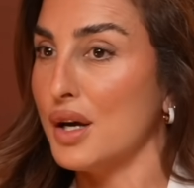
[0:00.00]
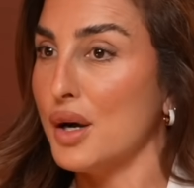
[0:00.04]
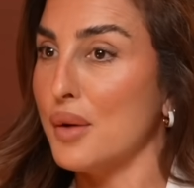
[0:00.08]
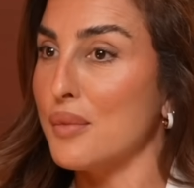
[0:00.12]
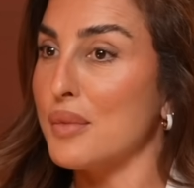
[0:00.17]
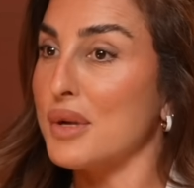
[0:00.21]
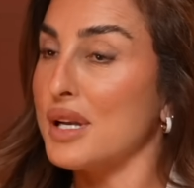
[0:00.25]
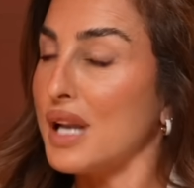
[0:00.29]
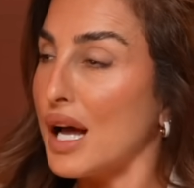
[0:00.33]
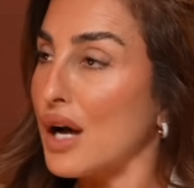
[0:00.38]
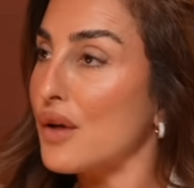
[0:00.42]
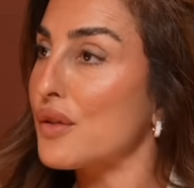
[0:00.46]

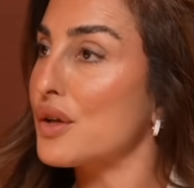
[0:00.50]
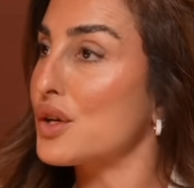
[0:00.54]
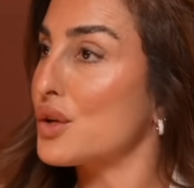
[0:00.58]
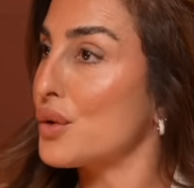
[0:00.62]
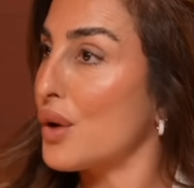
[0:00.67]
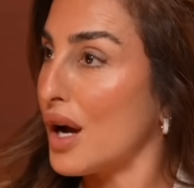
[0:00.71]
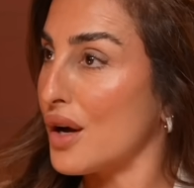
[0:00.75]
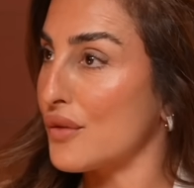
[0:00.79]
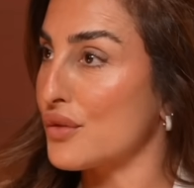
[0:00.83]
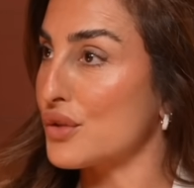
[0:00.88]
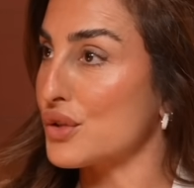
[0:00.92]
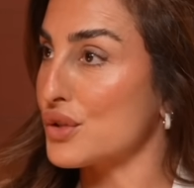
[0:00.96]
But now that you
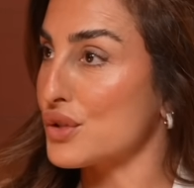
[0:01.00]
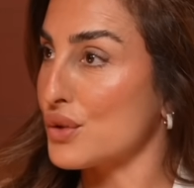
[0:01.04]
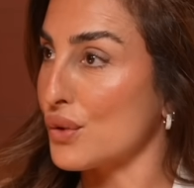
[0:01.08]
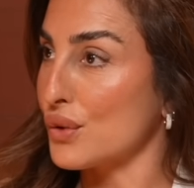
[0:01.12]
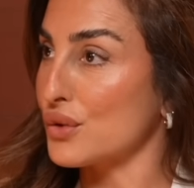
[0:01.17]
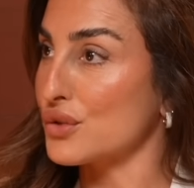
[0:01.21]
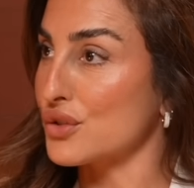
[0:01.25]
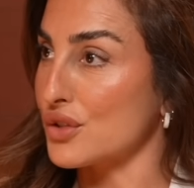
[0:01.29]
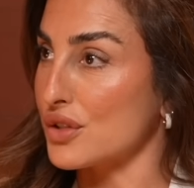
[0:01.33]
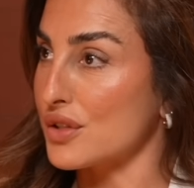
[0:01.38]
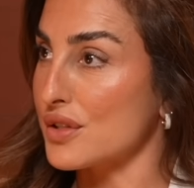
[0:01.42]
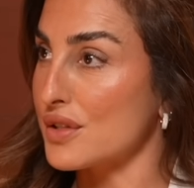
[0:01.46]
have your
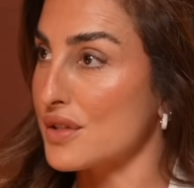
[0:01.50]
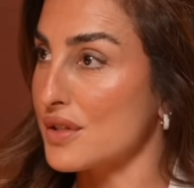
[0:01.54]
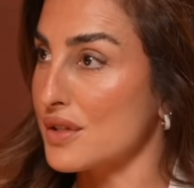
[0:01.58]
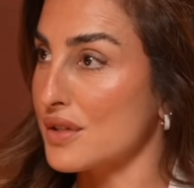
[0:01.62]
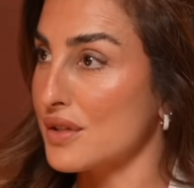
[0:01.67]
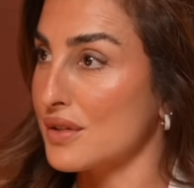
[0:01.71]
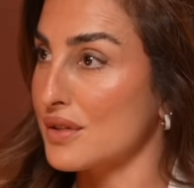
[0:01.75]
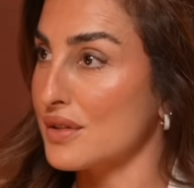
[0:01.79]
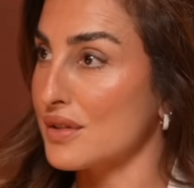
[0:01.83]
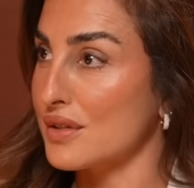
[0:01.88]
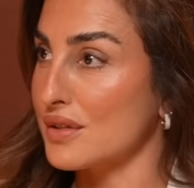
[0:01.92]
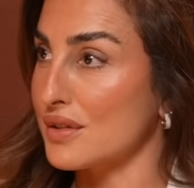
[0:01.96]
soldiers,
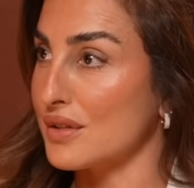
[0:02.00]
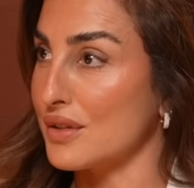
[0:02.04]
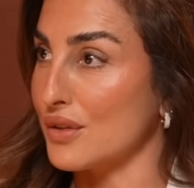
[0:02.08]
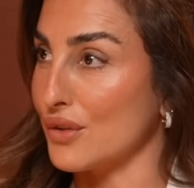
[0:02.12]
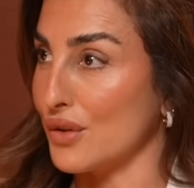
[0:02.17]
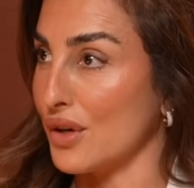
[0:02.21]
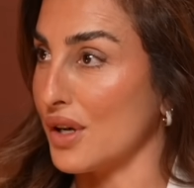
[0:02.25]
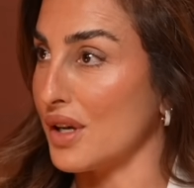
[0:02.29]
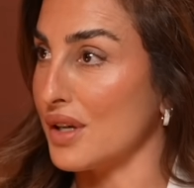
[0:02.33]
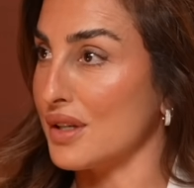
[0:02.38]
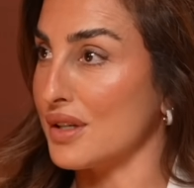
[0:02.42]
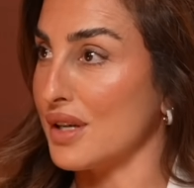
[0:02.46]

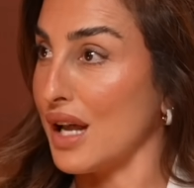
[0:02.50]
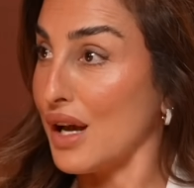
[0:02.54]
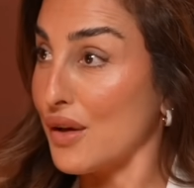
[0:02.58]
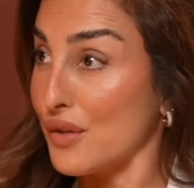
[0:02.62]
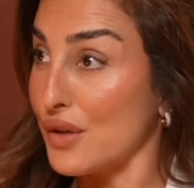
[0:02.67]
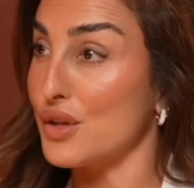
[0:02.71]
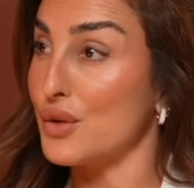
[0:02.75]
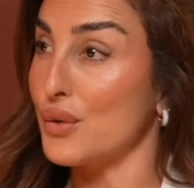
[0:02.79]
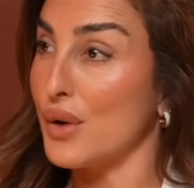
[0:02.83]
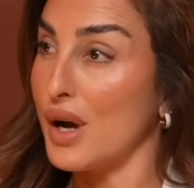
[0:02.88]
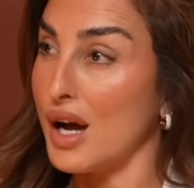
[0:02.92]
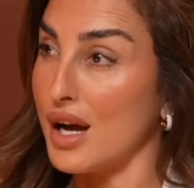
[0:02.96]
okay, now
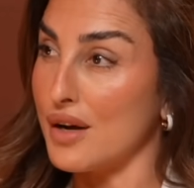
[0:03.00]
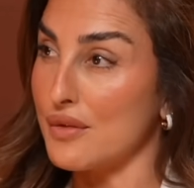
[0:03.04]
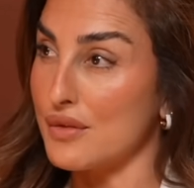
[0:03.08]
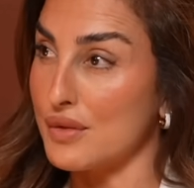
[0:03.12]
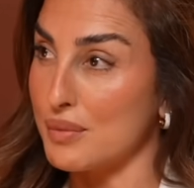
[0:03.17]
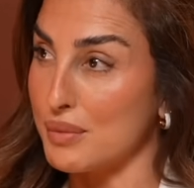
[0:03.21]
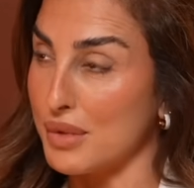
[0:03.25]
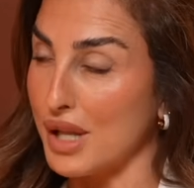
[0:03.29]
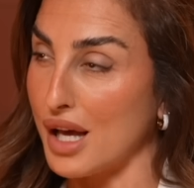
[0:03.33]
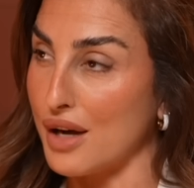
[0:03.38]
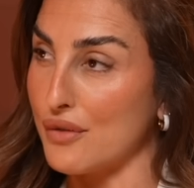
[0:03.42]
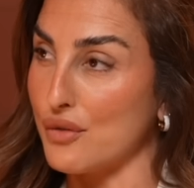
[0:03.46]
that you have the
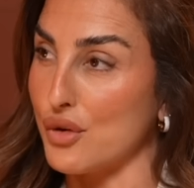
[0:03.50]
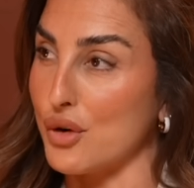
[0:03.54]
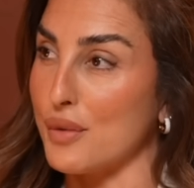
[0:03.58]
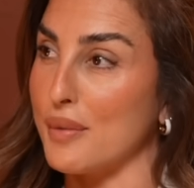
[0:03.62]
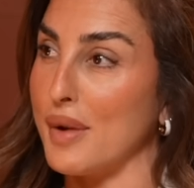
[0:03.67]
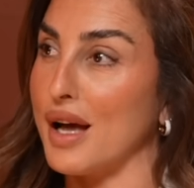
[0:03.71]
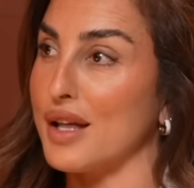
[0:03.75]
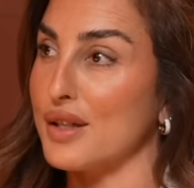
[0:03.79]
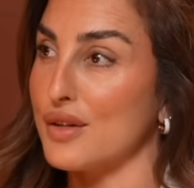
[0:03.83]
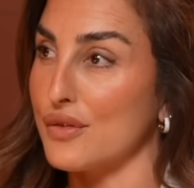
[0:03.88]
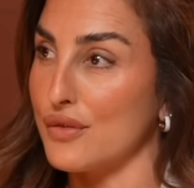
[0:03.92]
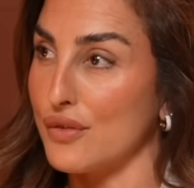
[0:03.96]
platform
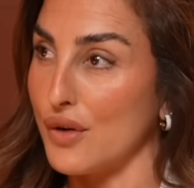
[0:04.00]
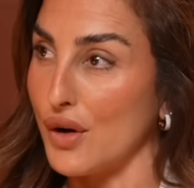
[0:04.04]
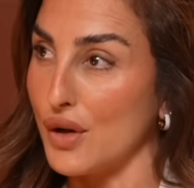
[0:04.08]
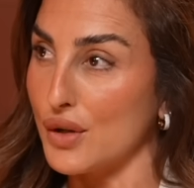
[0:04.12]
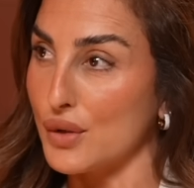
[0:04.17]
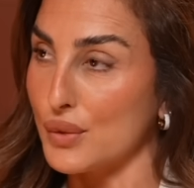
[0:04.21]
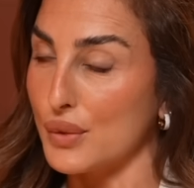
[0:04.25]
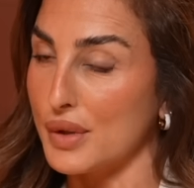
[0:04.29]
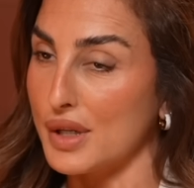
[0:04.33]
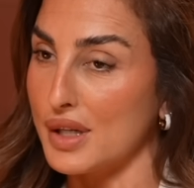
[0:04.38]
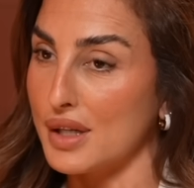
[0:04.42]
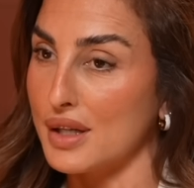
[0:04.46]
and the
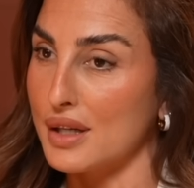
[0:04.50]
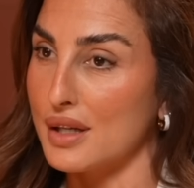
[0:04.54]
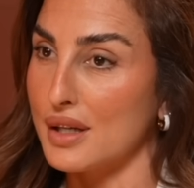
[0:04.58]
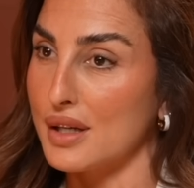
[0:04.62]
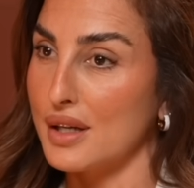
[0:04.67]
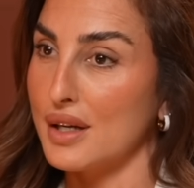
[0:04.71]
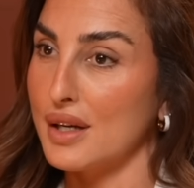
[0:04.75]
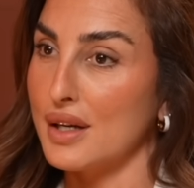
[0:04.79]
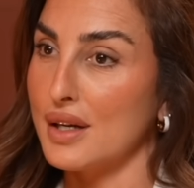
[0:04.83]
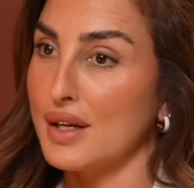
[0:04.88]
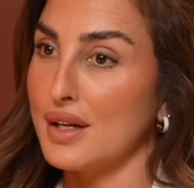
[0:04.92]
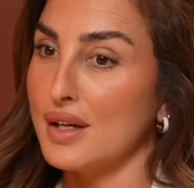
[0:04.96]
following,
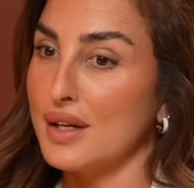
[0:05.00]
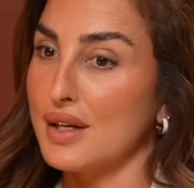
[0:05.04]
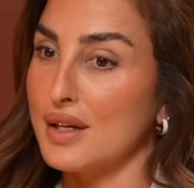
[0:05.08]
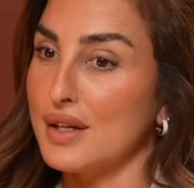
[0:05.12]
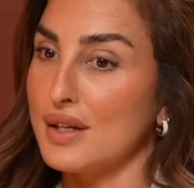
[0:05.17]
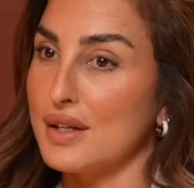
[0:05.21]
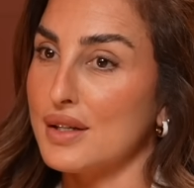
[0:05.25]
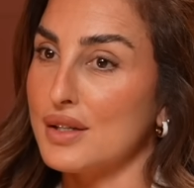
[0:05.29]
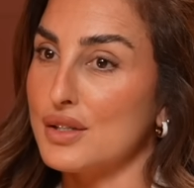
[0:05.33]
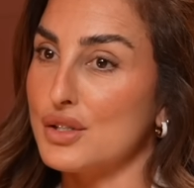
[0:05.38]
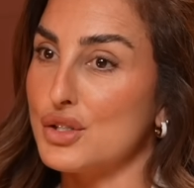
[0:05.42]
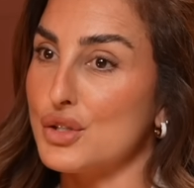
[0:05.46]

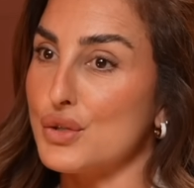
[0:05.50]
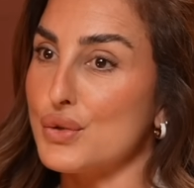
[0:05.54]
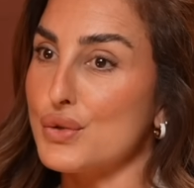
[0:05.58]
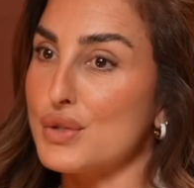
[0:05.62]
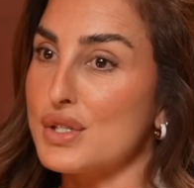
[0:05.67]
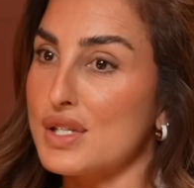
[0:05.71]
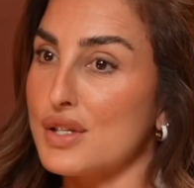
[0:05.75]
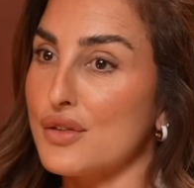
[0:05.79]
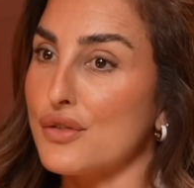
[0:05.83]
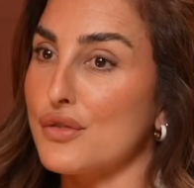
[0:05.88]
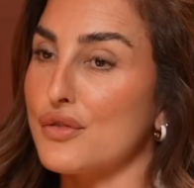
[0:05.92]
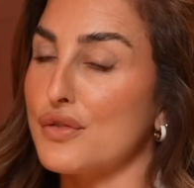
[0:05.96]
do you
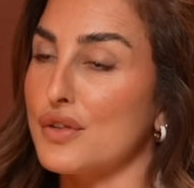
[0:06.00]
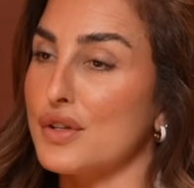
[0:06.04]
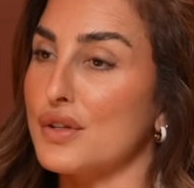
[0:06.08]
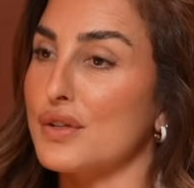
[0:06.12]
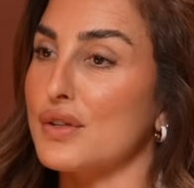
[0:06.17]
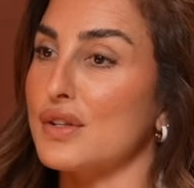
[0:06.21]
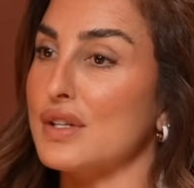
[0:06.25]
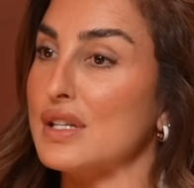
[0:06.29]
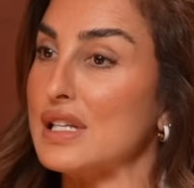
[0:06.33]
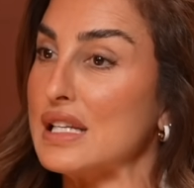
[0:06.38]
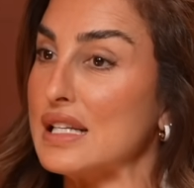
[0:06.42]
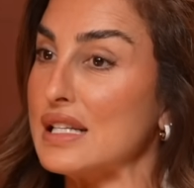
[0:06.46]
still feel
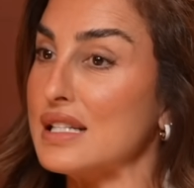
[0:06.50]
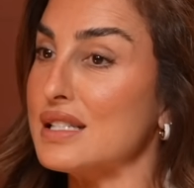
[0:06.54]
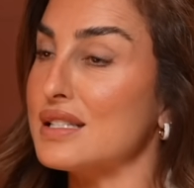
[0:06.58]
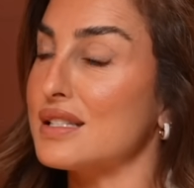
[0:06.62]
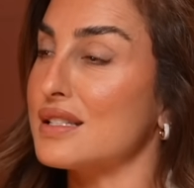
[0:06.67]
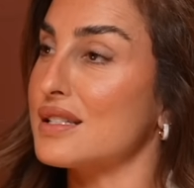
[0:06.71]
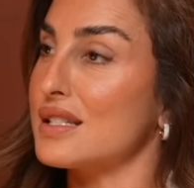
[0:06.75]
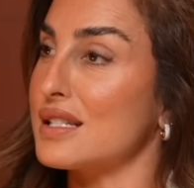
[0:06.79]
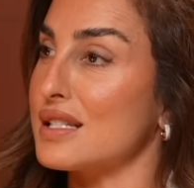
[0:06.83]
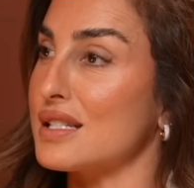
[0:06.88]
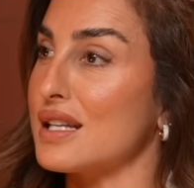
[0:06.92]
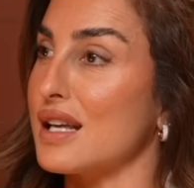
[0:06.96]
the need
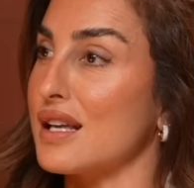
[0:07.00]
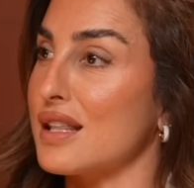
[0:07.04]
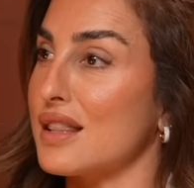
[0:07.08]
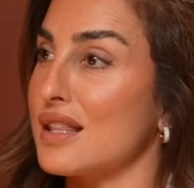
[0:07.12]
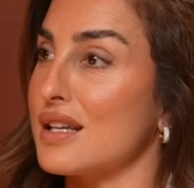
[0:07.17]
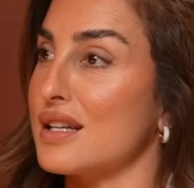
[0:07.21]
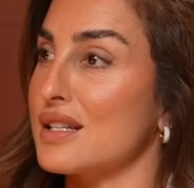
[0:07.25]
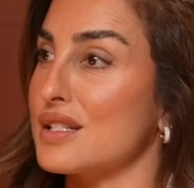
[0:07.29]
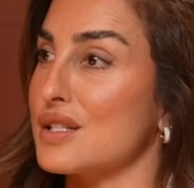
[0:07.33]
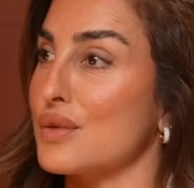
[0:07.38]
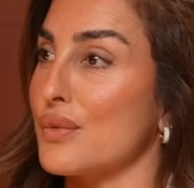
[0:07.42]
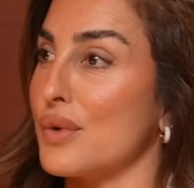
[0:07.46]
to say
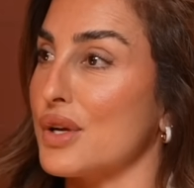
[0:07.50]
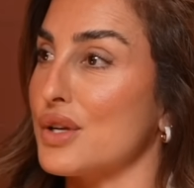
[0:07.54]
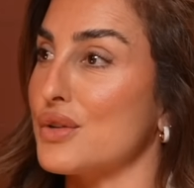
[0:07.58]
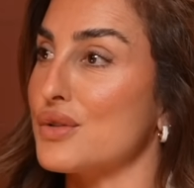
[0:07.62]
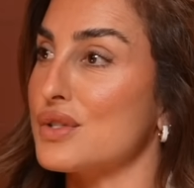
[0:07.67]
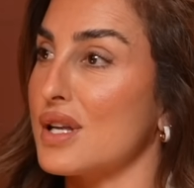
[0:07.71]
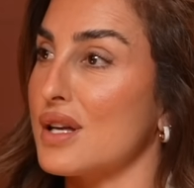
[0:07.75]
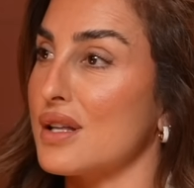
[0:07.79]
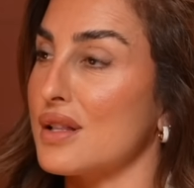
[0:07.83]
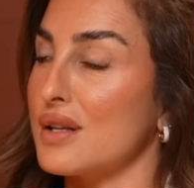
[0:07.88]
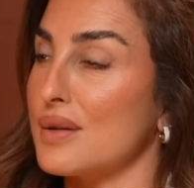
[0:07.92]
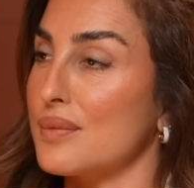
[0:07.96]
things the way you
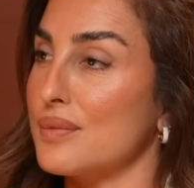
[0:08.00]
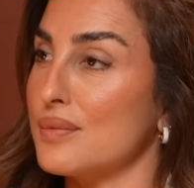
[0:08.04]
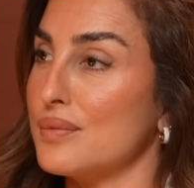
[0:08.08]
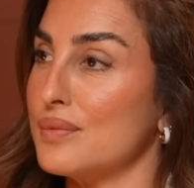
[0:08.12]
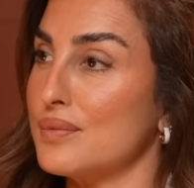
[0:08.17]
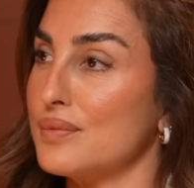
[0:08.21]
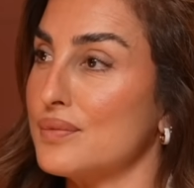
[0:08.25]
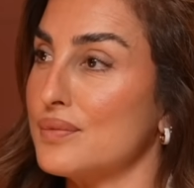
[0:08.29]
say them?